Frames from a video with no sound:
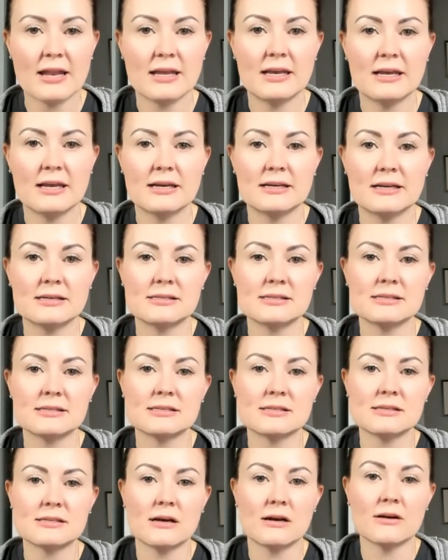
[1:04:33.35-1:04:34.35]

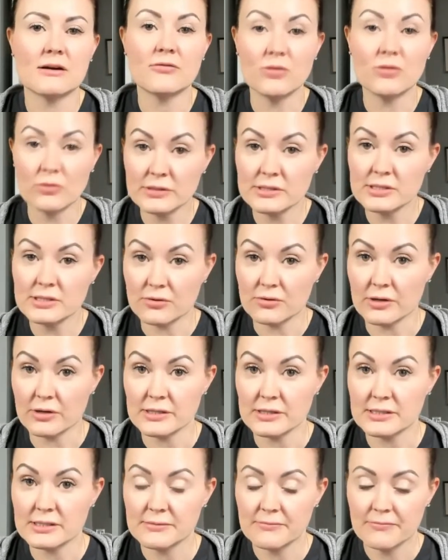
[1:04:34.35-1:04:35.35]
is a fuel
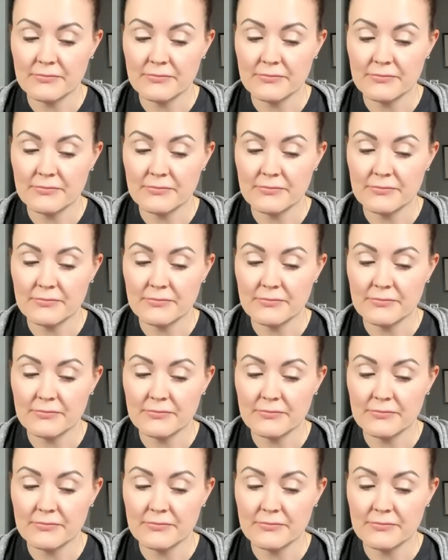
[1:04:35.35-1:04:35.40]
source.